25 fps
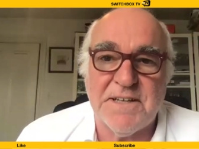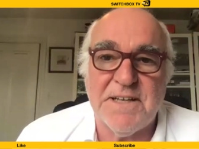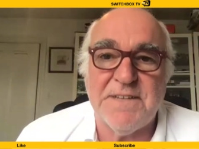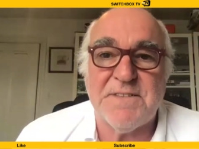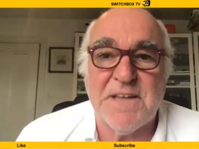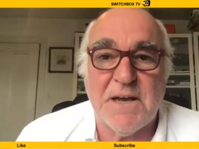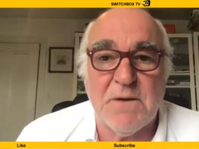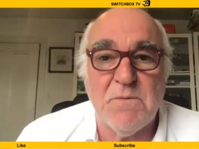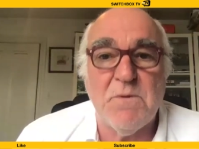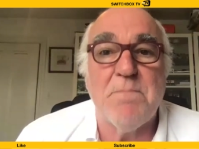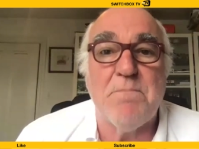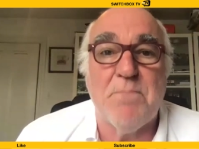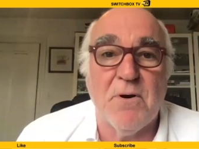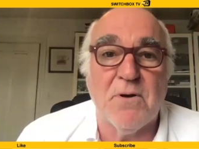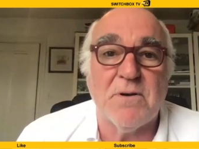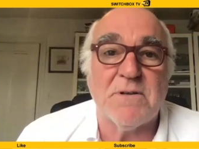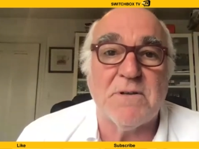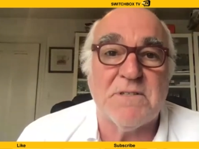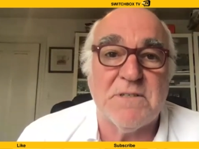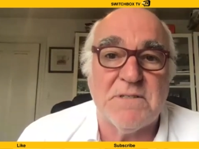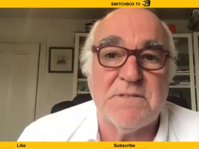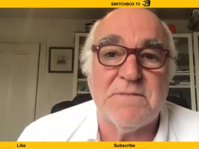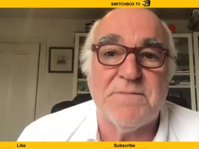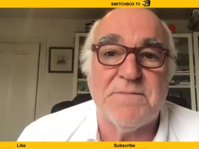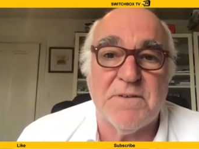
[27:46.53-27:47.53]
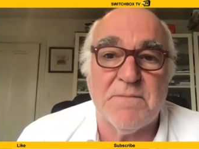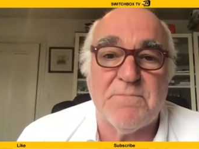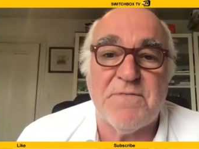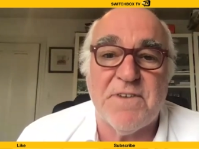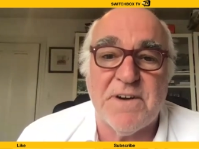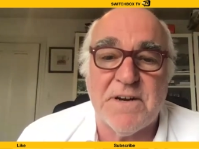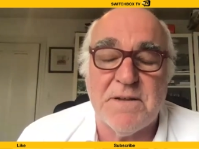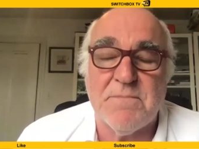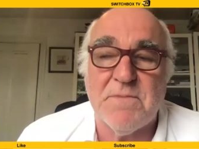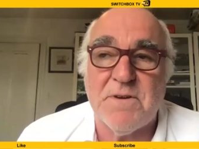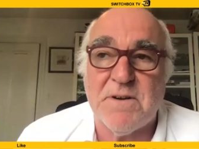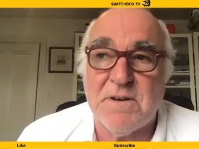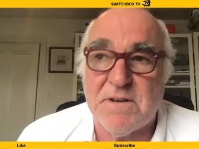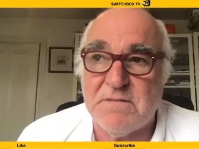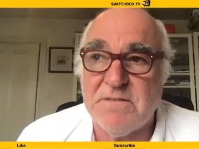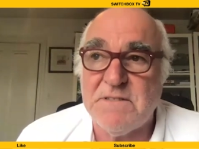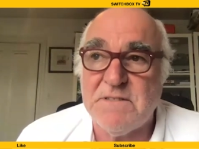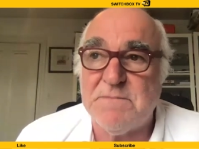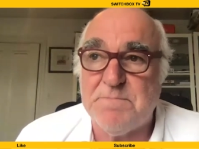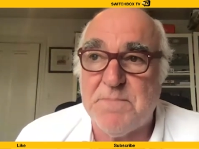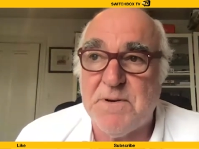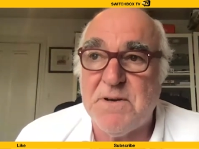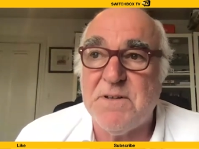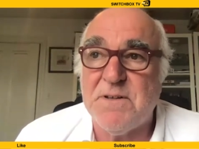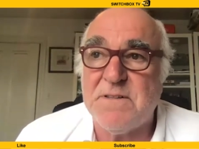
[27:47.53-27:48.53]
They were booked for Freddie Mercury's
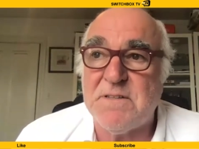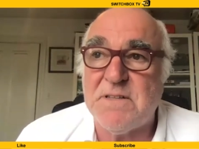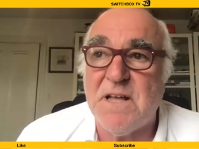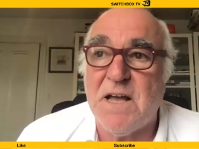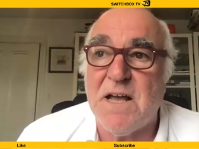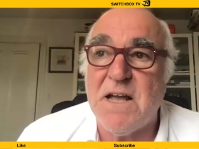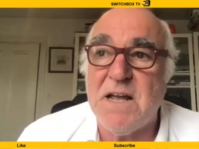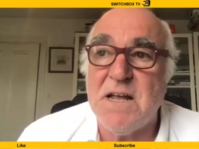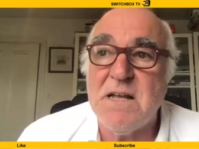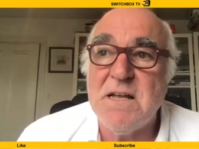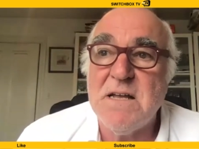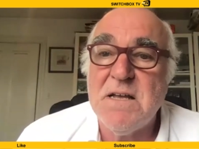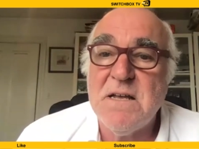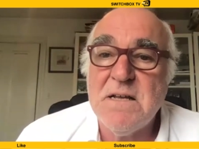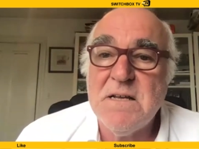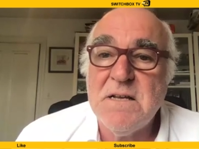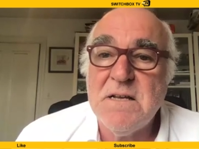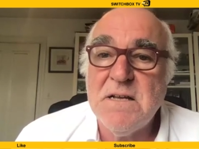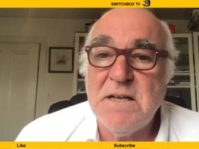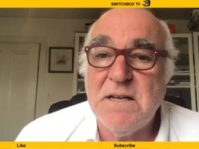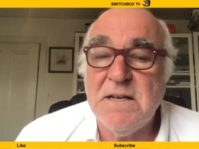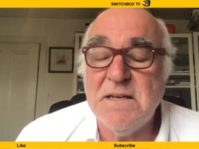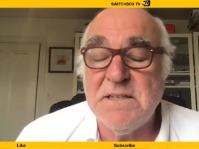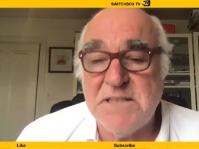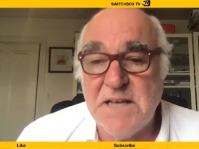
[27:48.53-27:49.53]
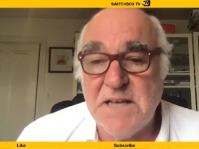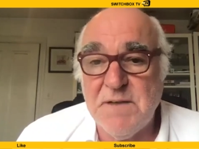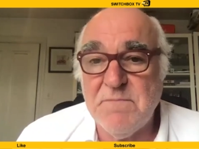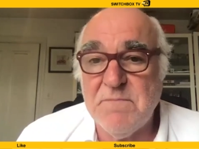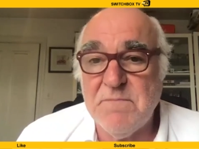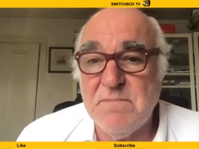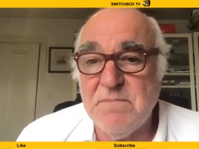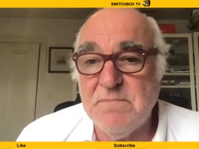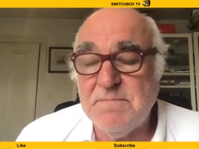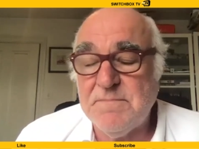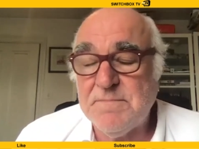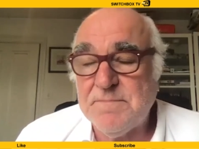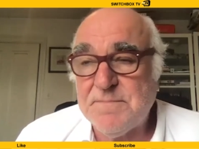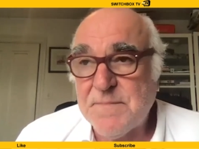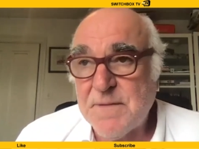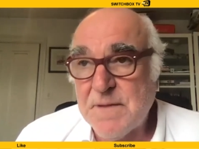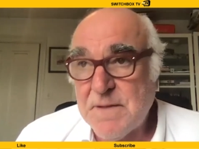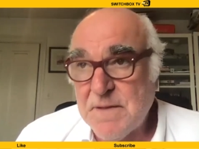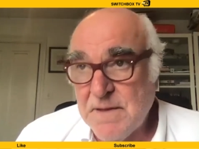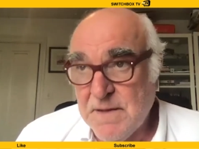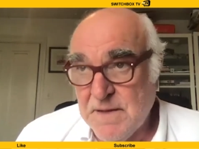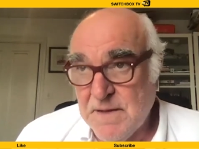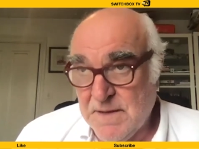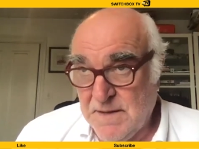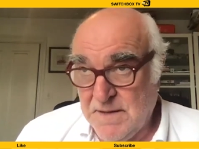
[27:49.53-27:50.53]
birthday. It's him,
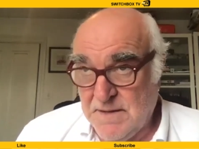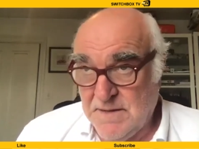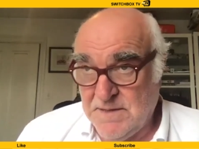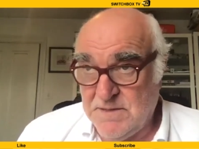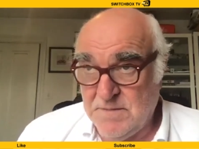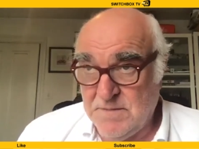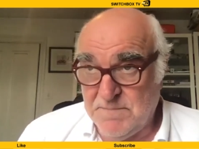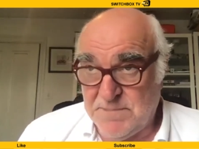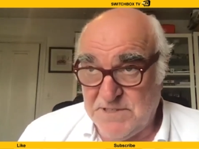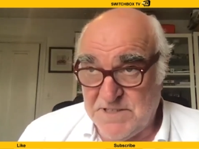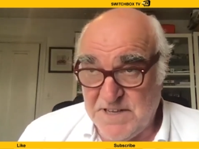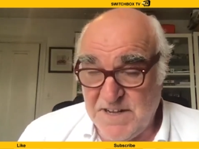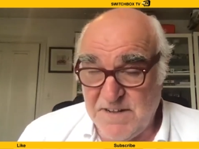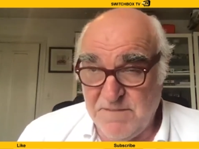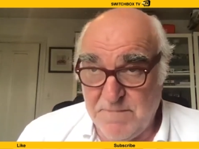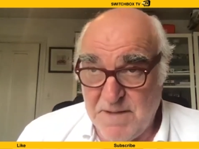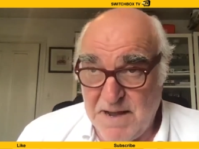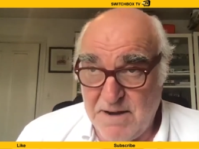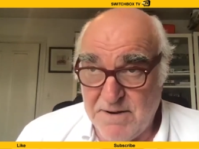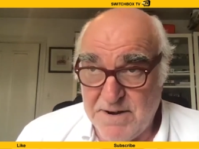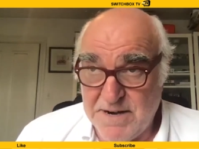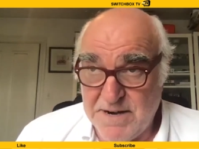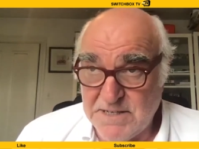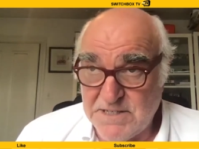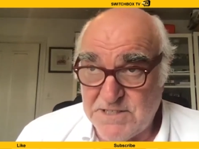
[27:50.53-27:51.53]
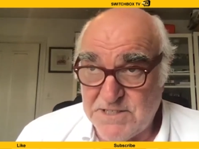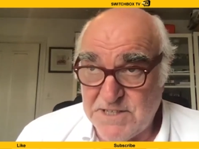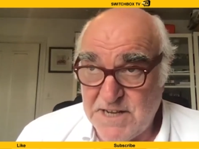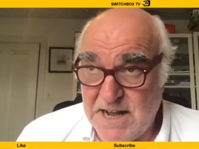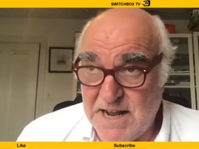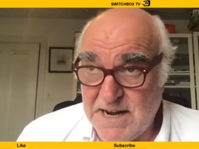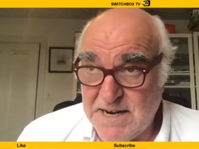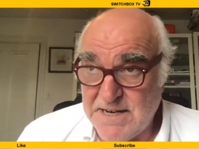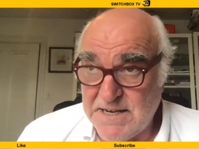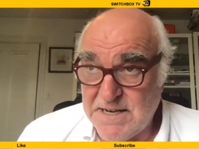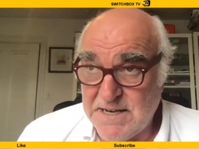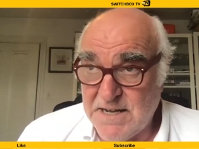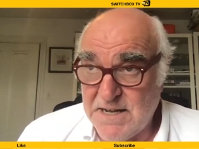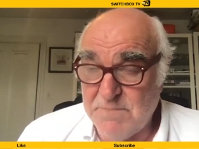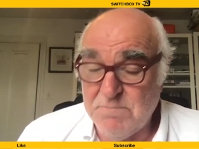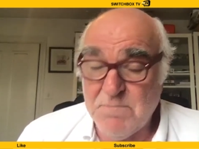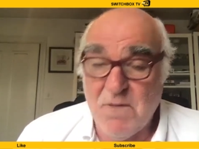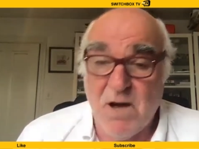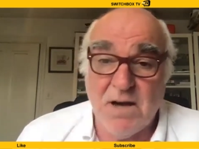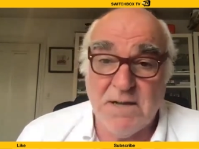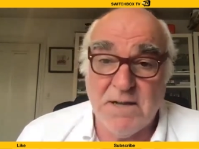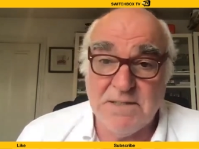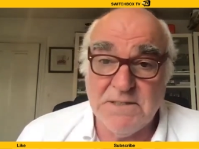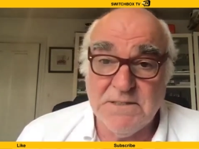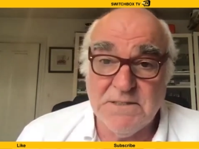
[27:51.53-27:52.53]
Steve Bowditch, and
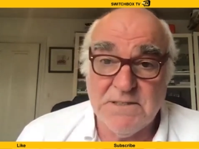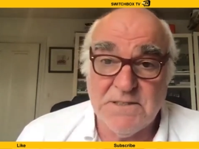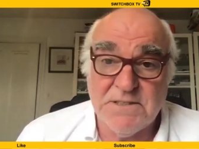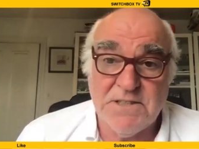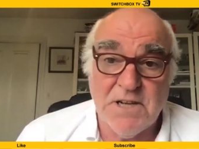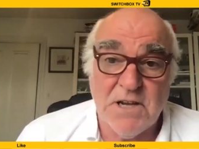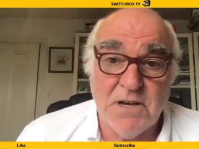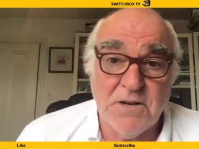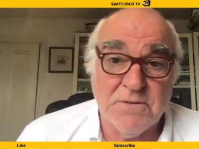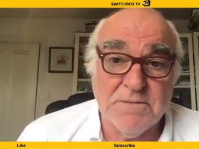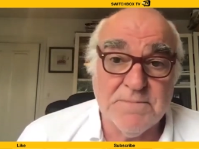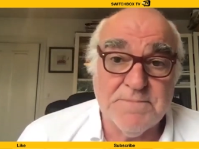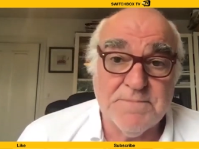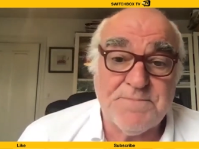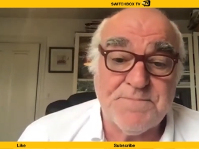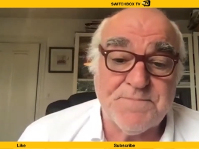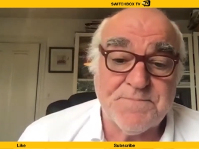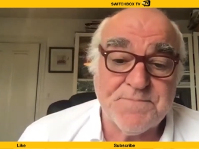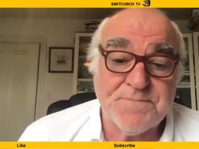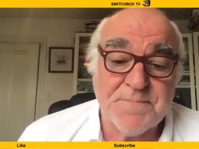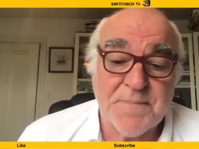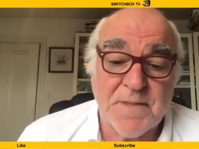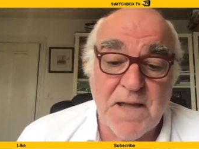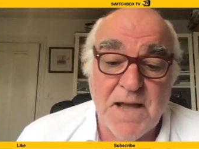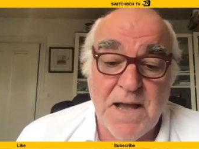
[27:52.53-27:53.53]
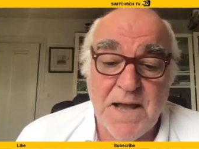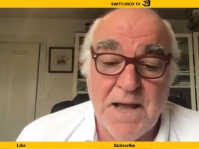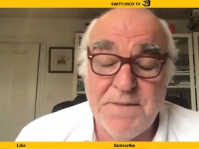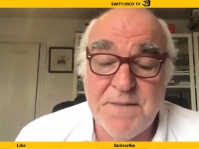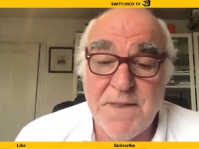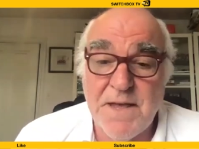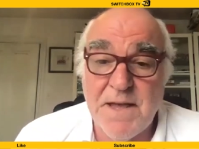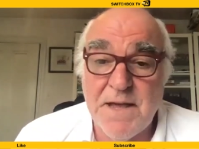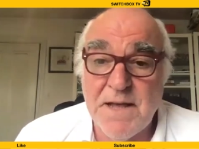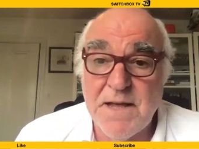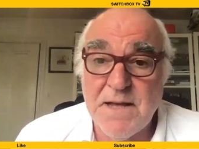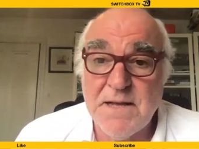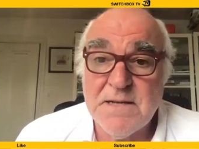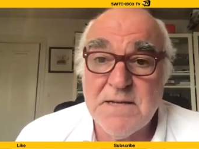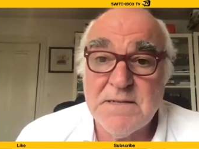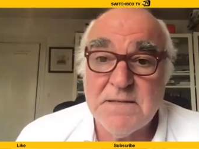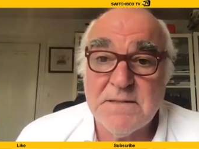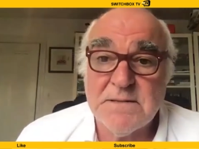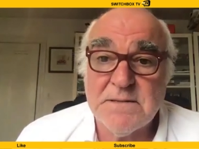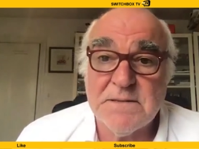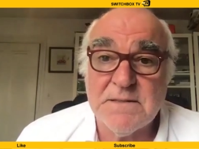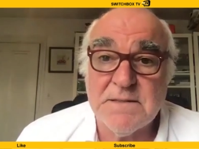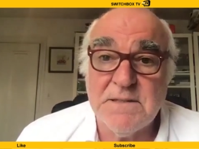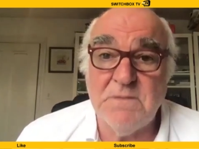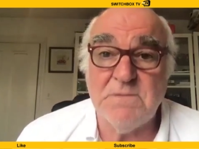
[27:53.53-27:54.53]
Martin Sohn. And
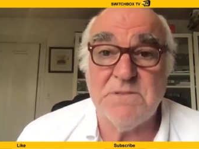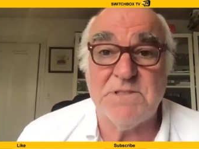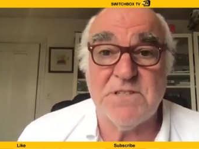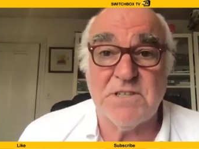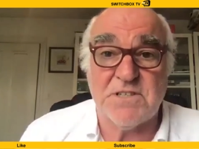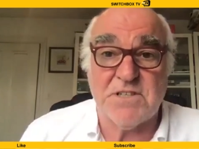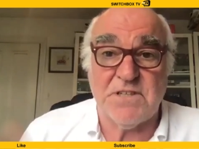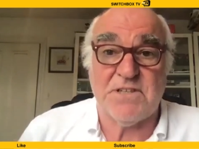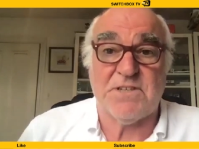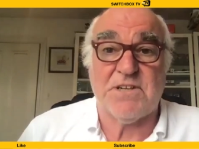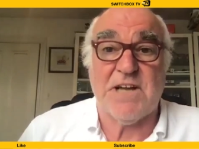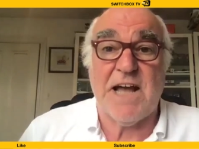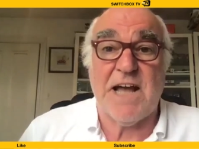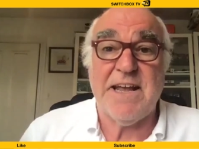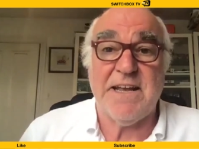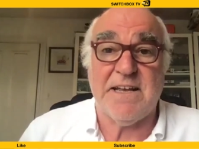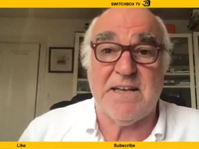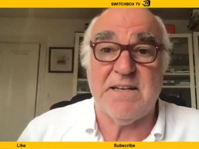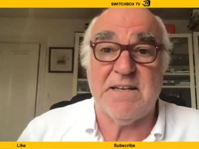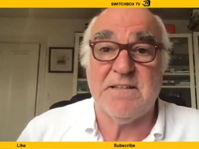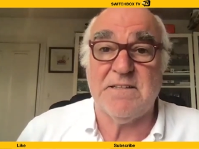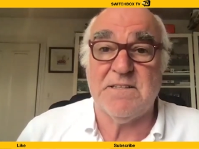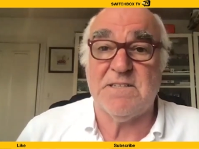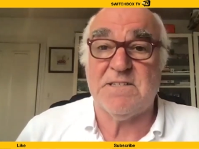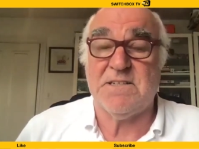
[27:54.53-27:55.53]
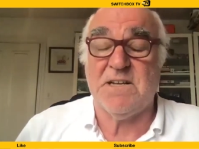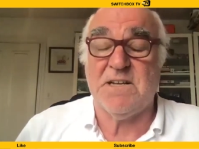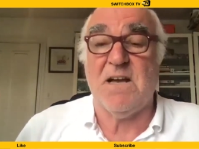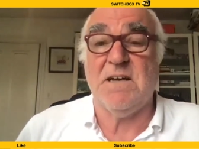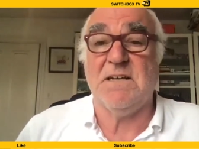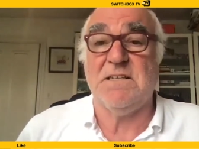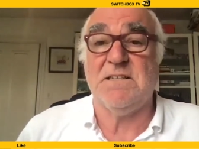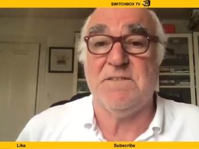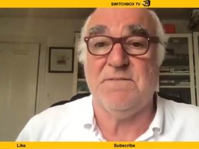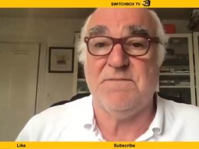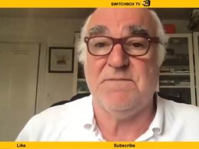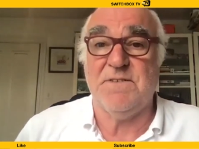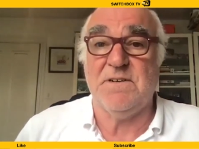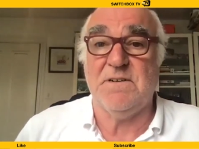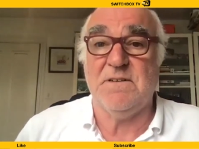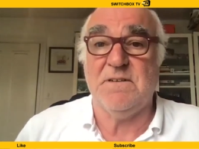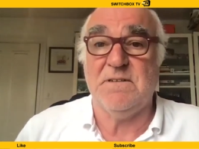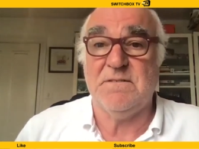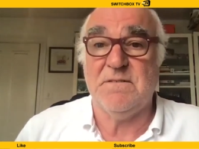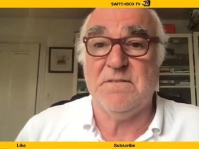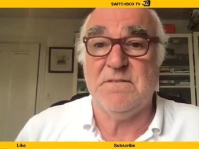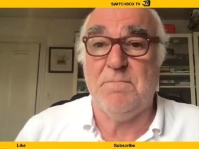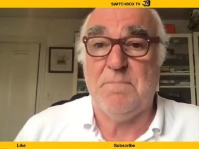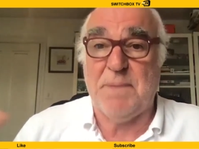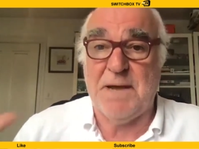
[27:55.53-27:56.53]
it was a cake the size of a
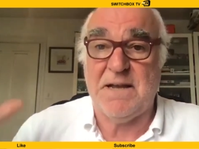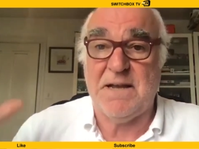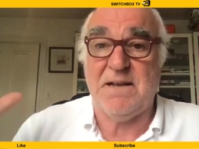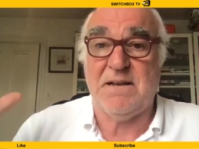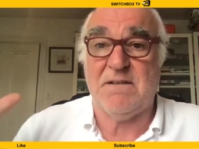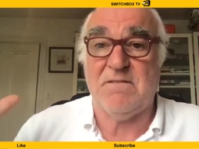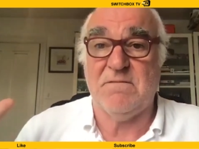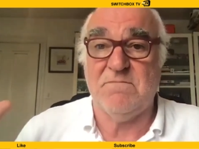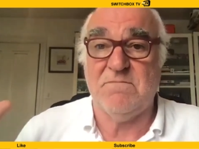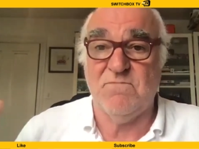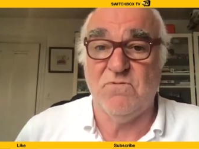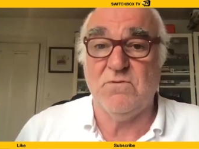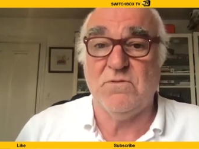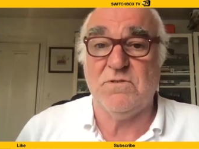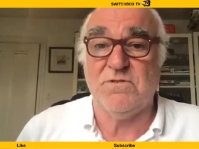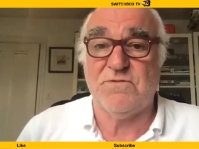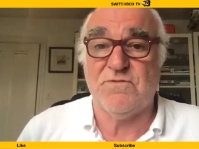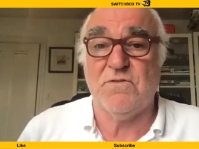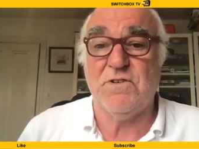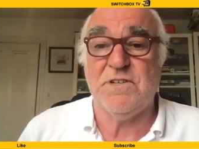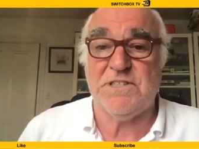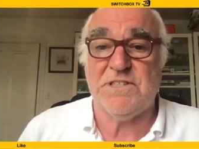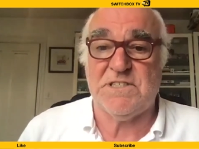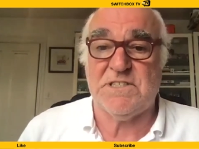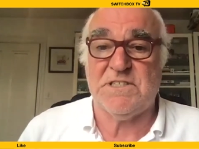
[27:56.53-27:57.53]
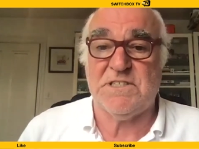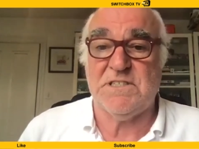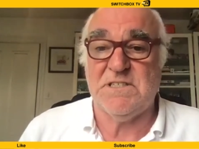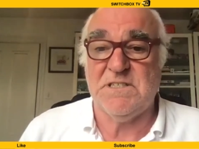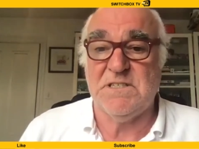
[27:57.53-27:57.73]
pink Rolls Royce.